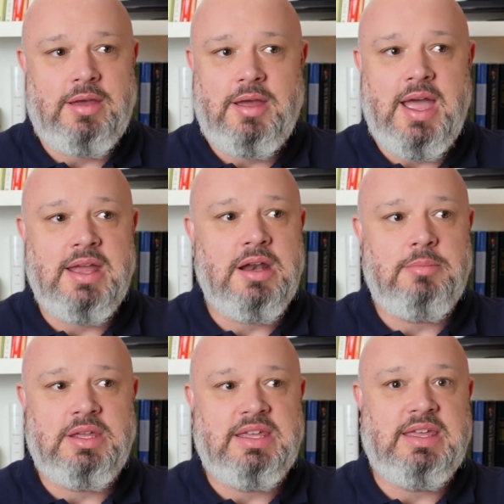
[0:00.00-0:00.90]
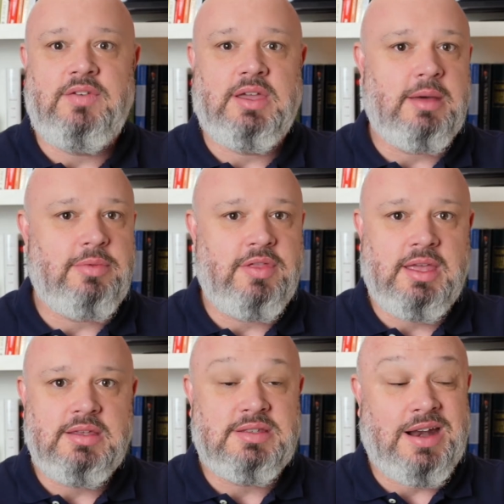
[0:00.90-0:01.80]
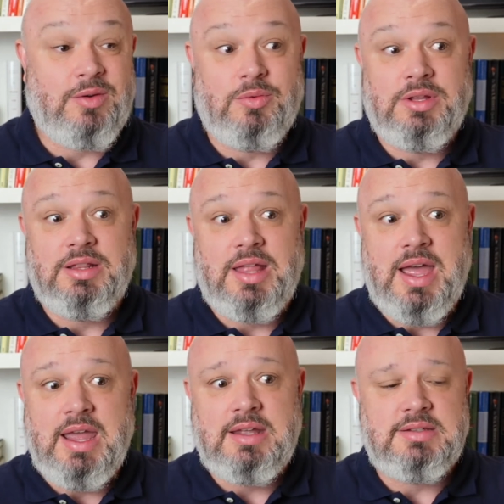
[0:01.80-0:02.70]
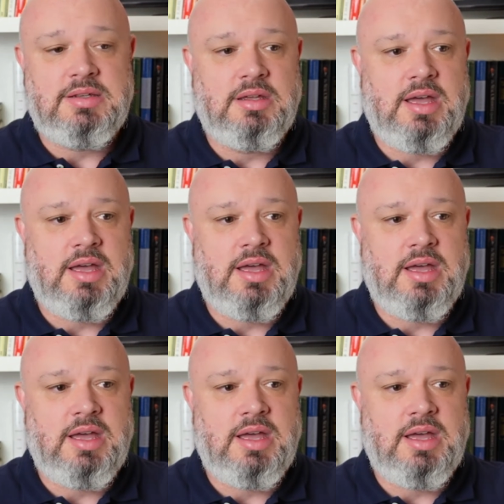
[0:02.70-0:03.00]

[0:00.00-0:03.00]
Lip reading: ended up giving up things that I really liked.